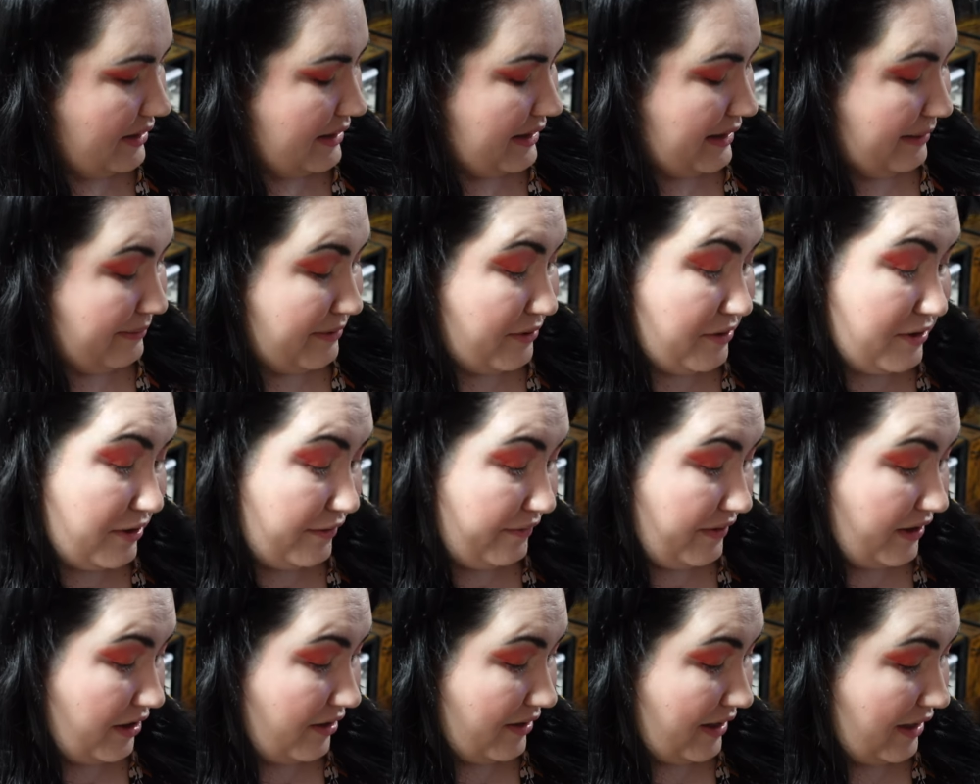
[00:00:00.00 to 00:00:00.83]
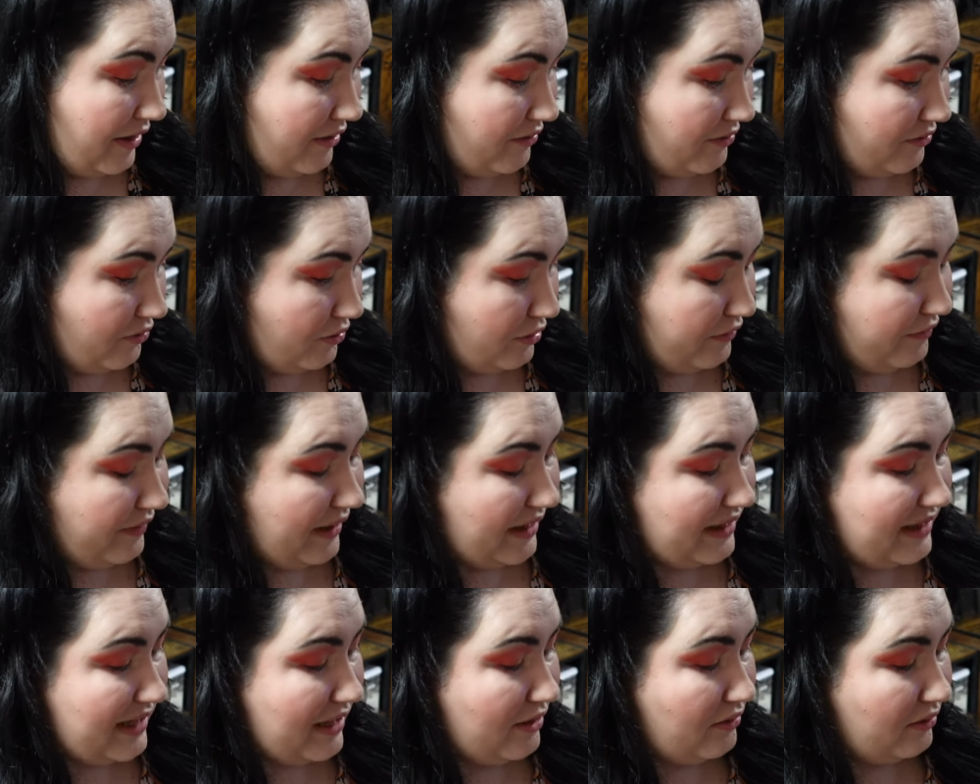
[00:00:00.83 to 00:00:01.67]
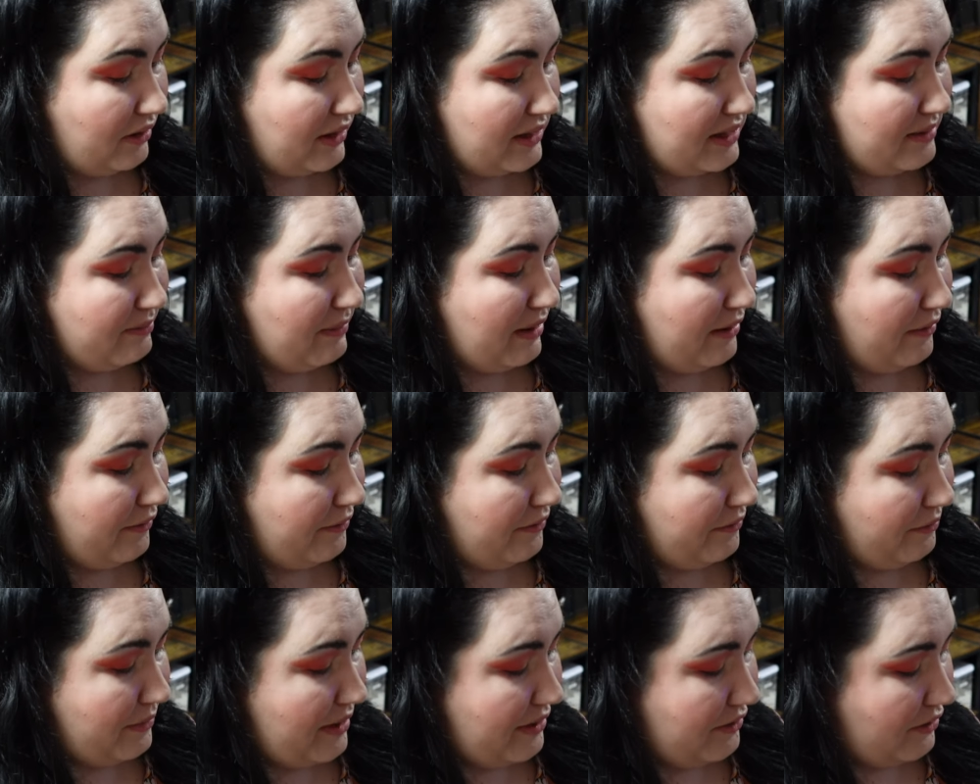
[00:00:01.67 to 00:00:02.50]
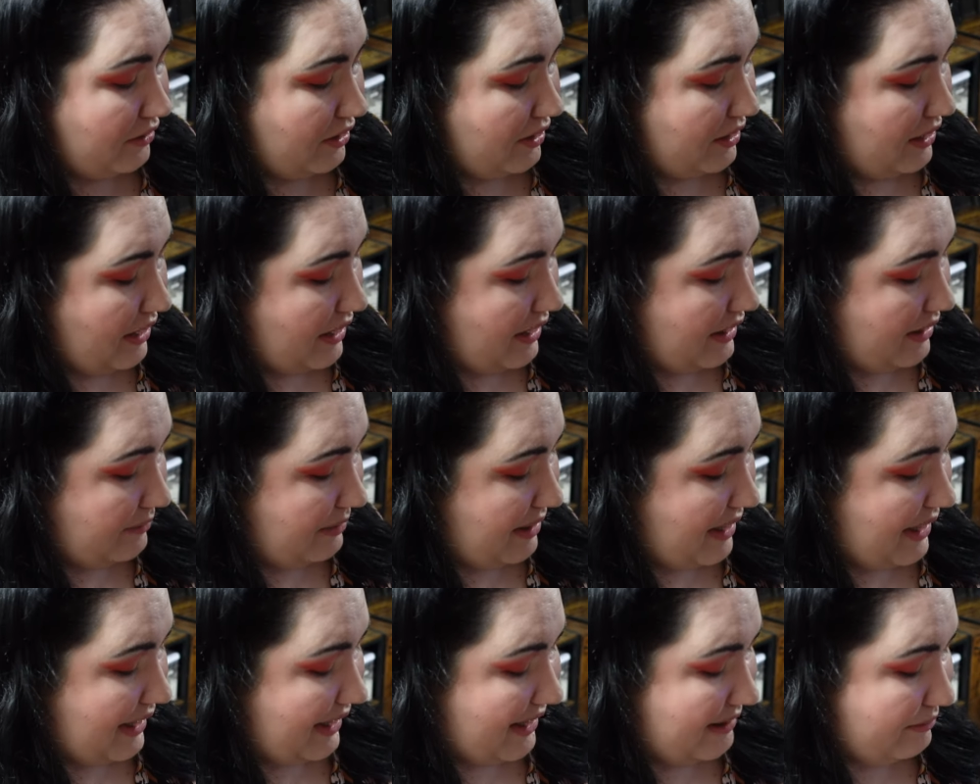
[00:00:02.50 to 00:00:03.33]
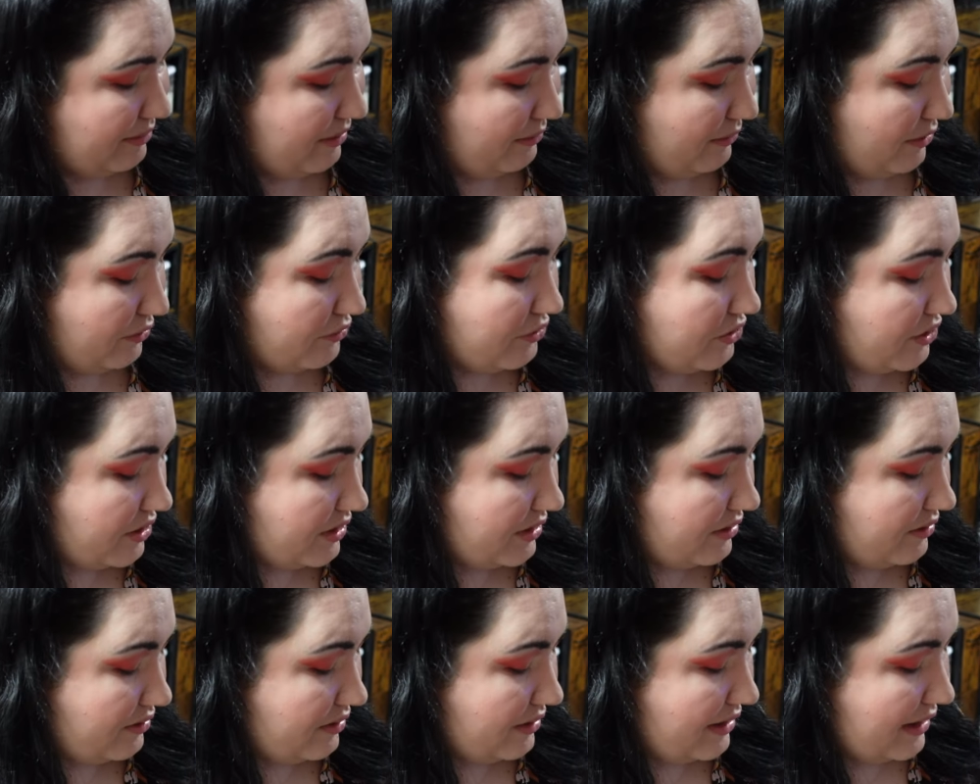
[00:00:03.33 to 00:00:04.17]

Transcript: I'm supposed to figure out or find out this month whether or not I'm getting a promotion,